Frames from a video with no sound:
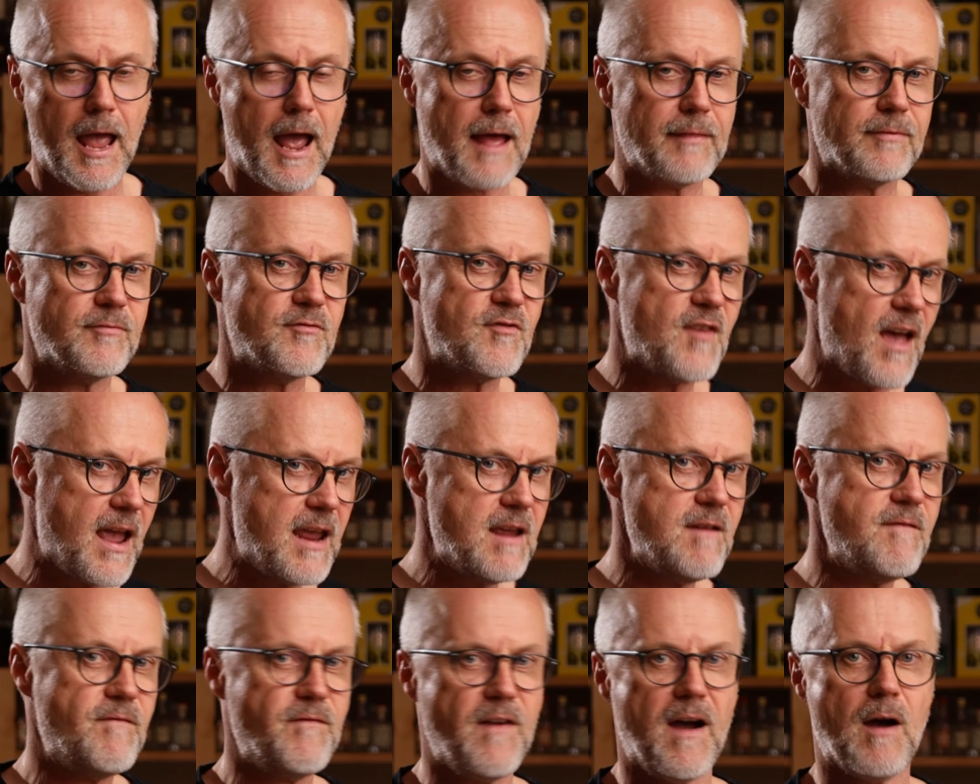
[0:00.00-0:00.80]
And
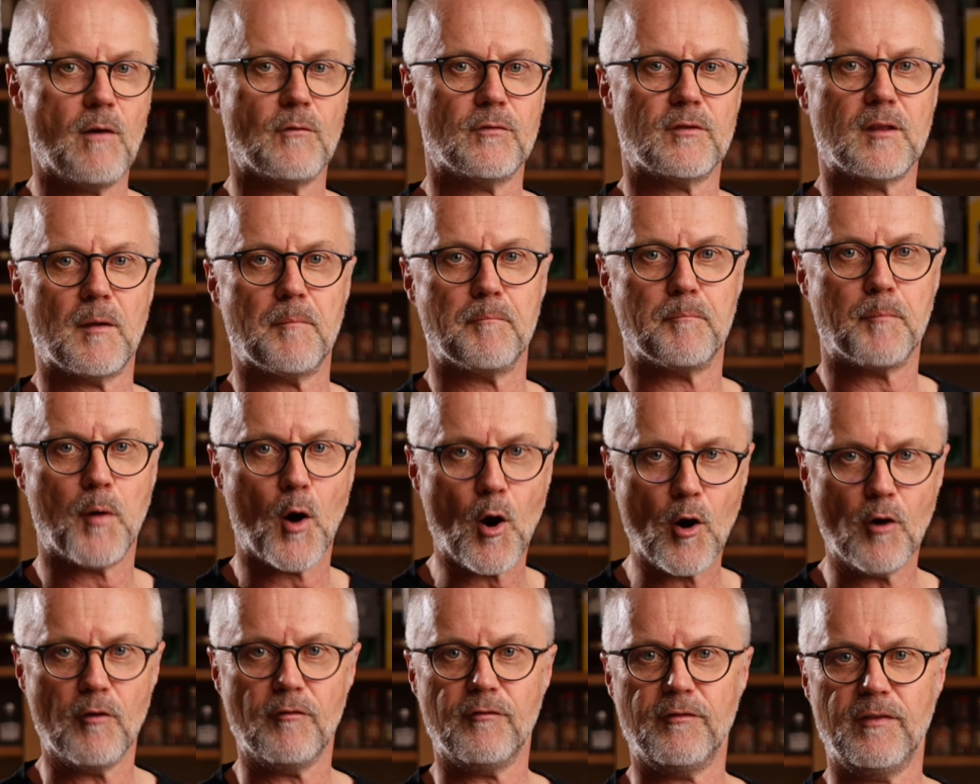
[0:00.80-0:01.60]
they found the
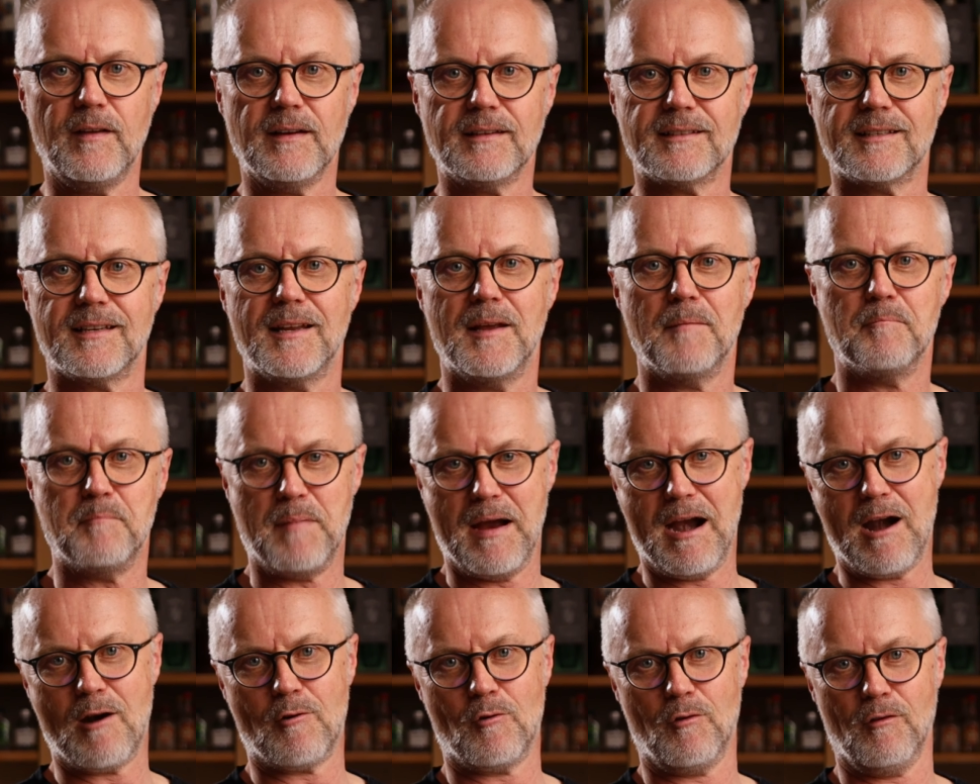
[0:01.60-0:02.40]
perfect
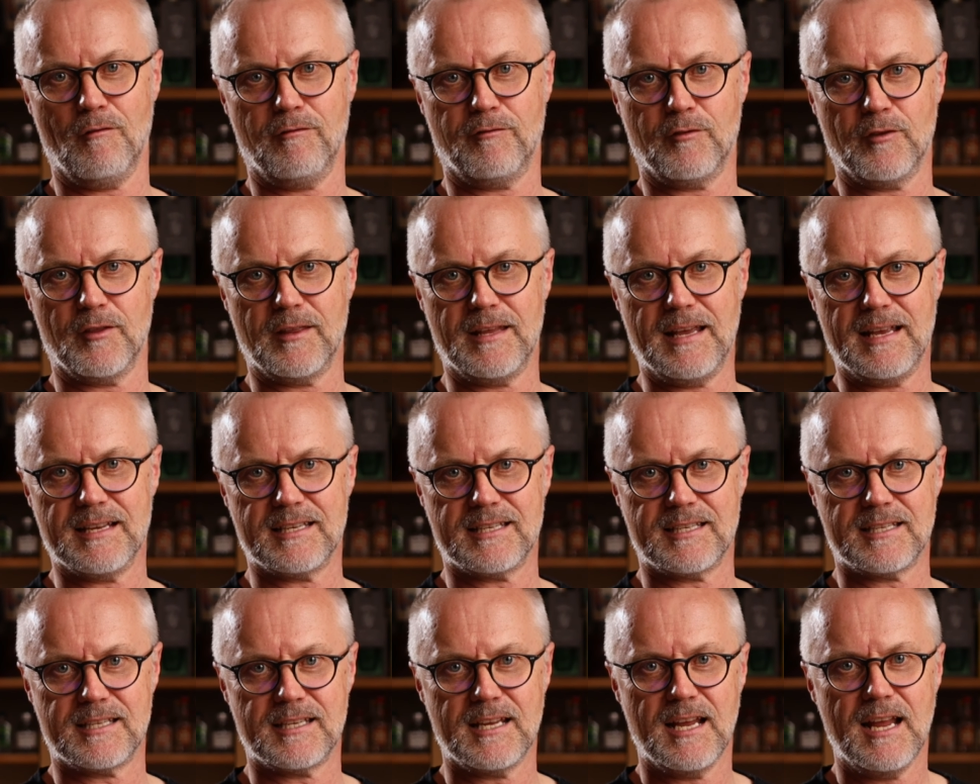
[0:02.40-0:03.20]
barrel for
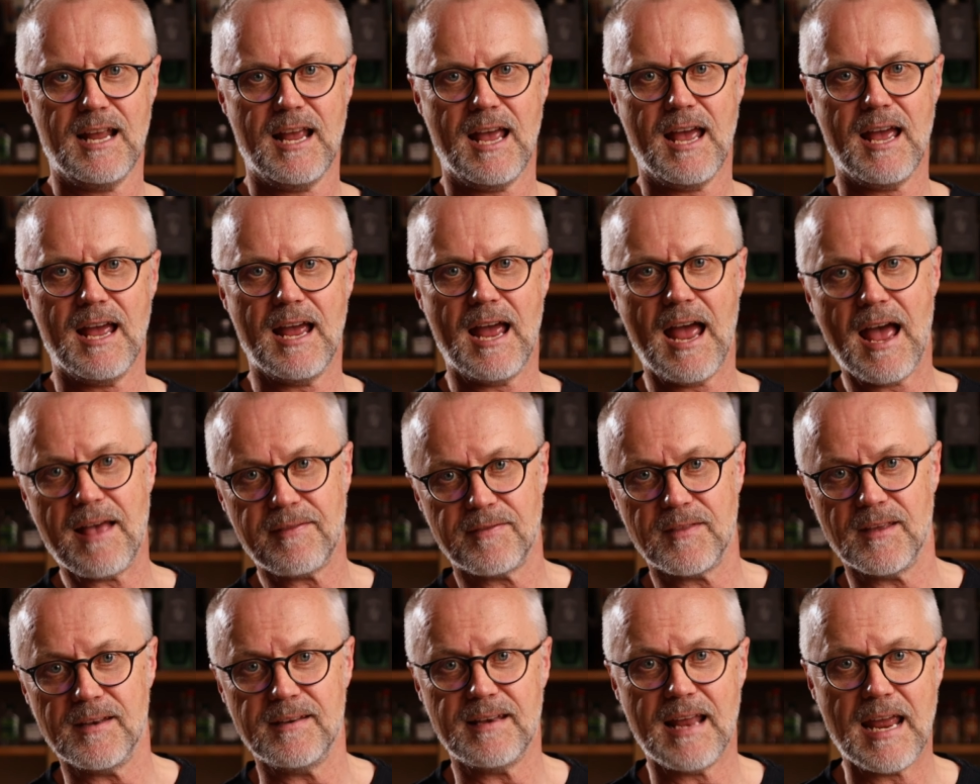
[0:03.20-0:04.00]
this
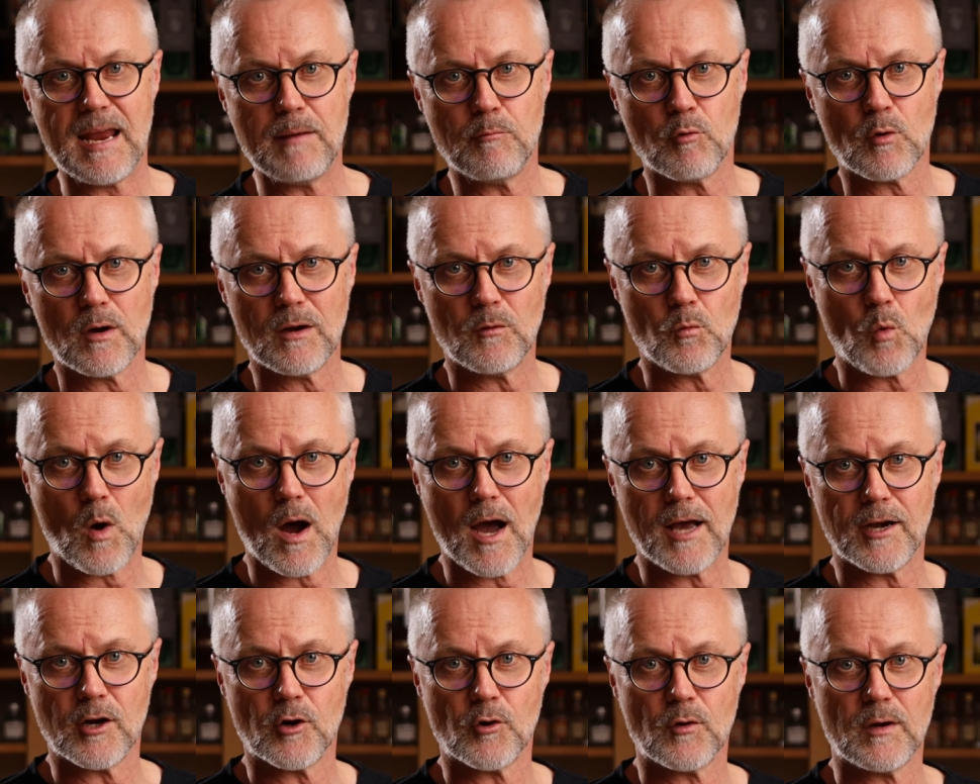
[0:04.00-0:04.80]
at the neighboring
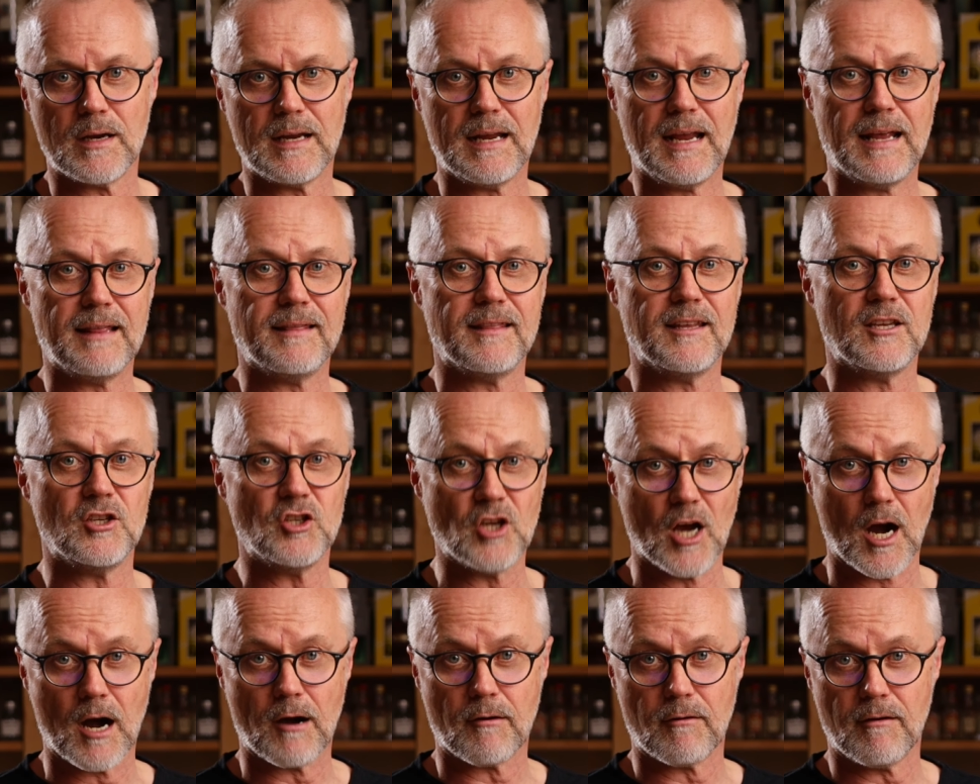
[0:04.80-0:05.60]
winery in the
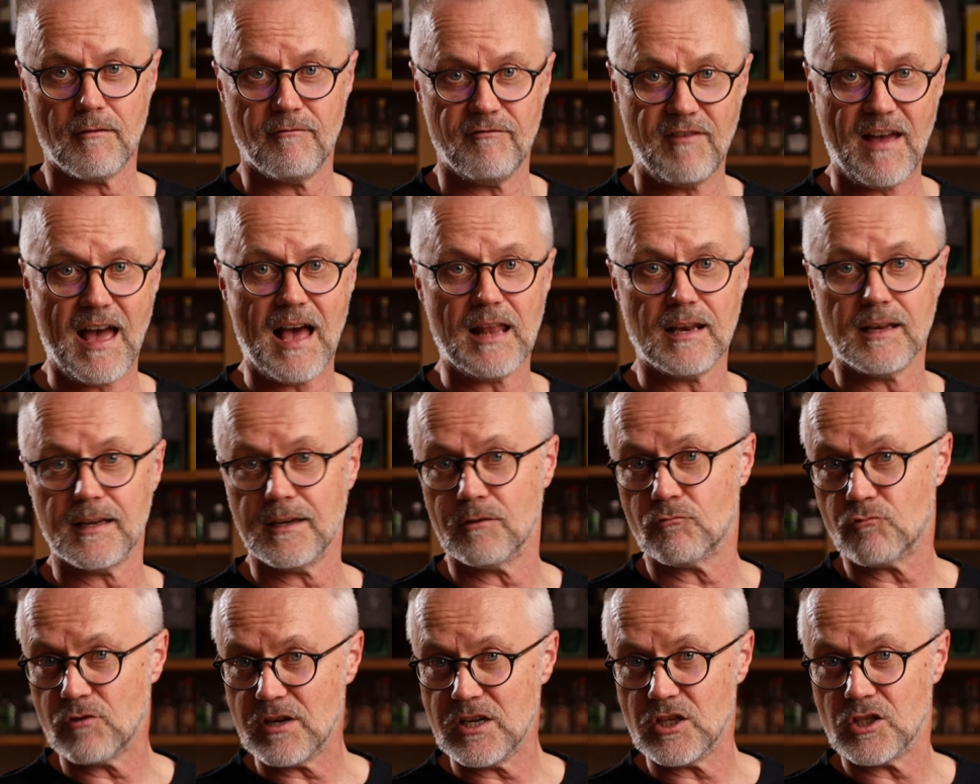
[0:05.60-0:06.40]
Yarra
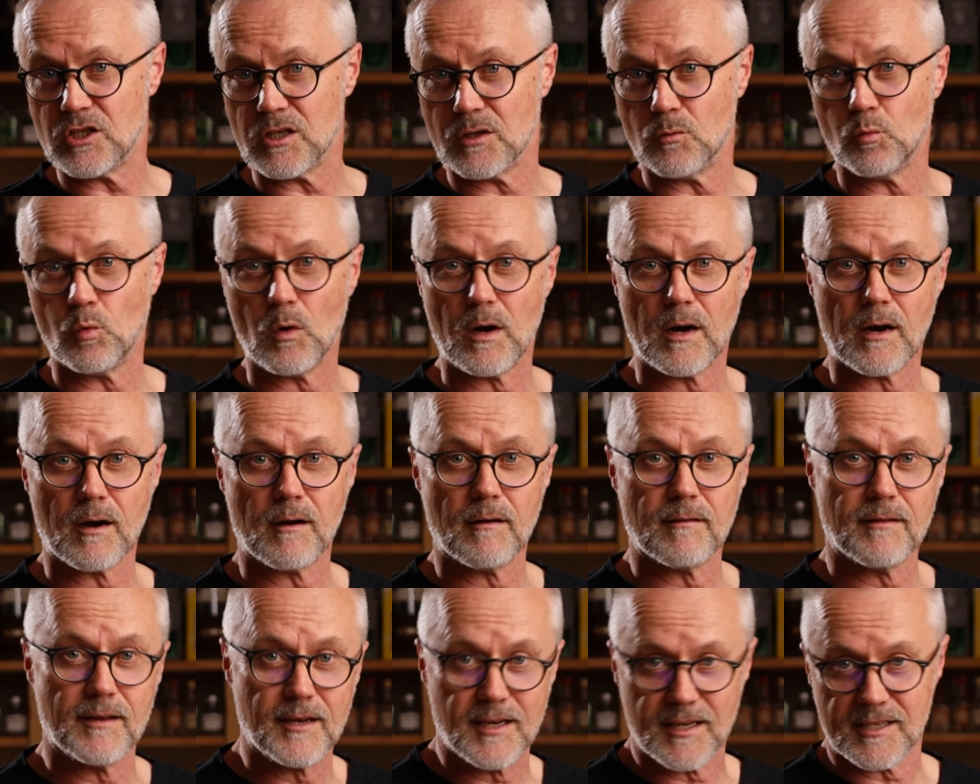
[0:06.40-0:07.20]
Valley region,
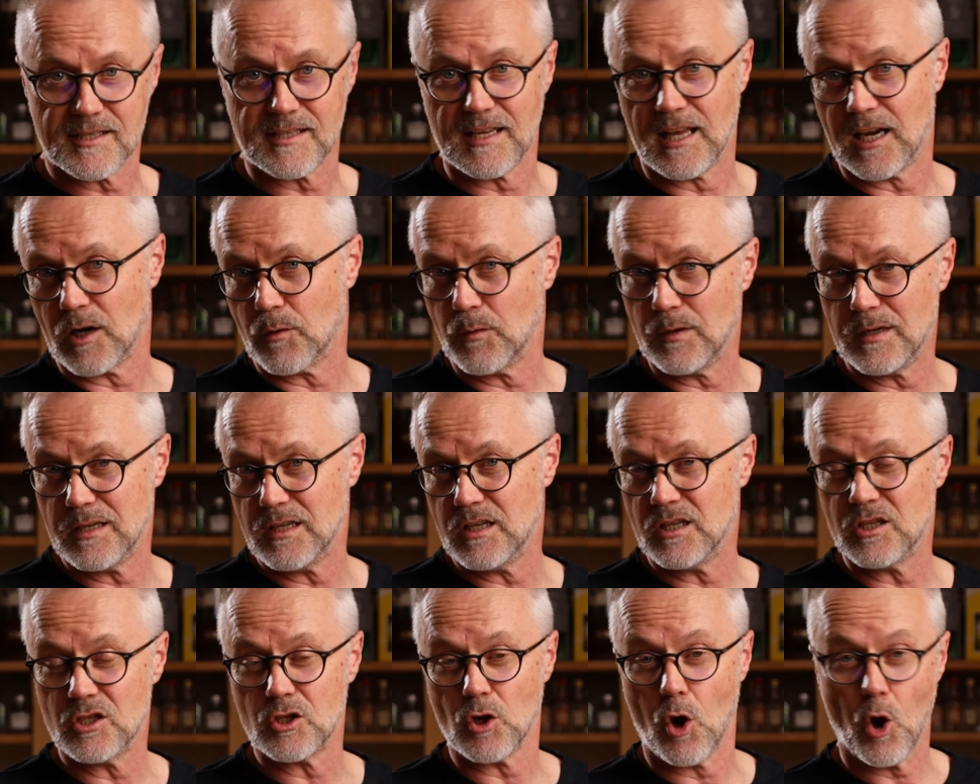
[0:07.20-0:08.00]
where the
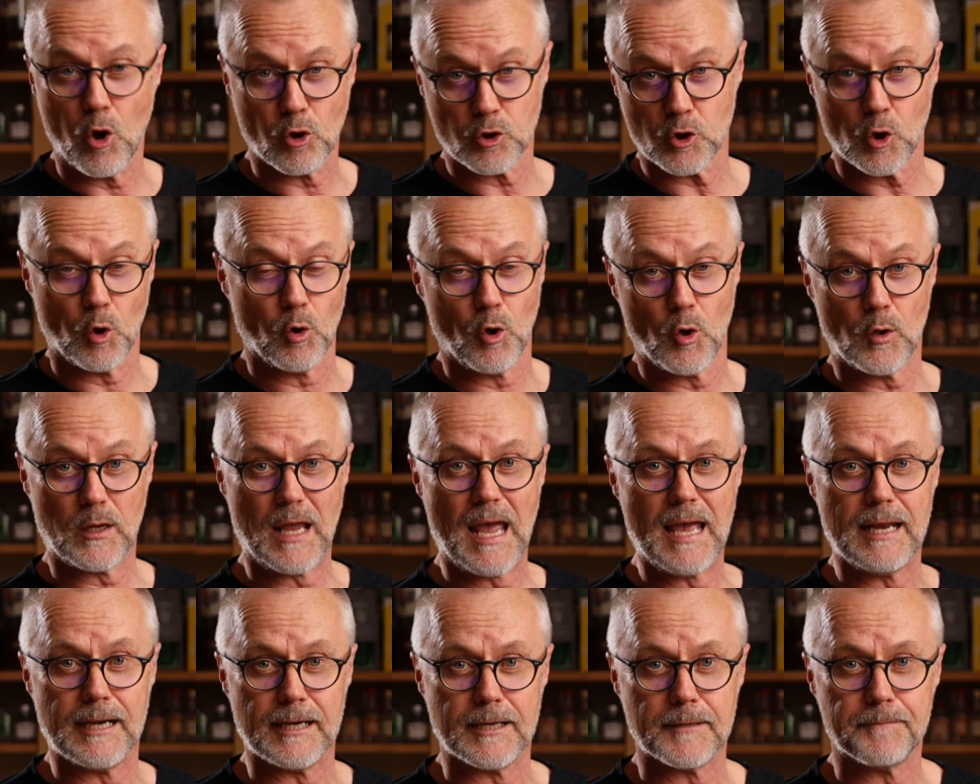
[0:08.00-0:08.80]
distillery is also
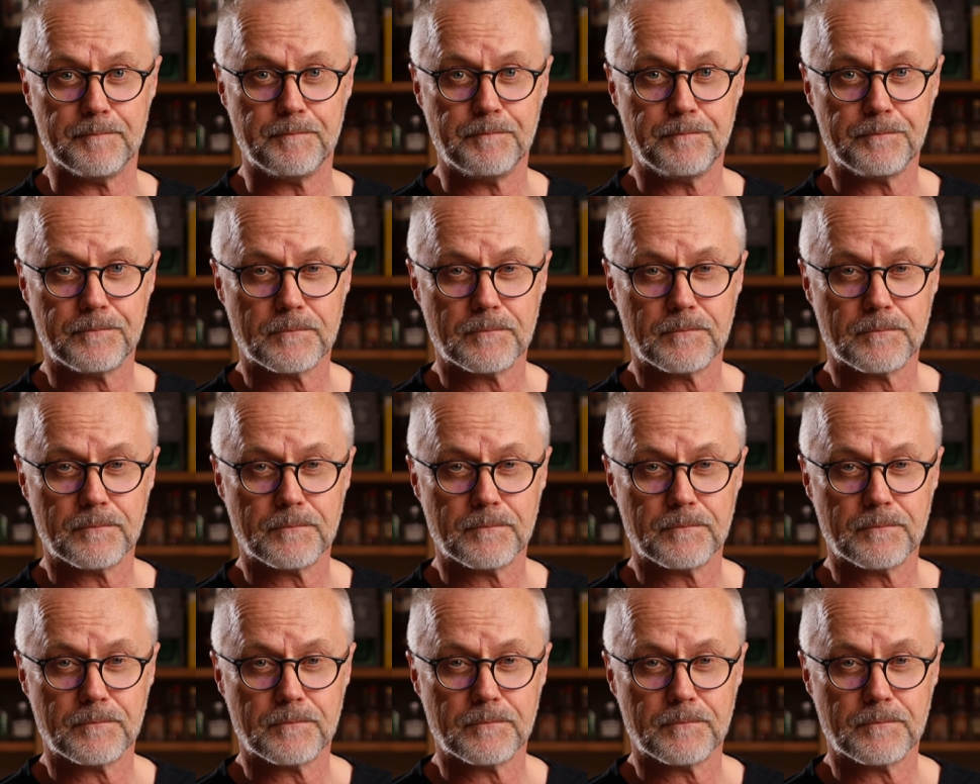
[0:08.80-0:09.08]
located.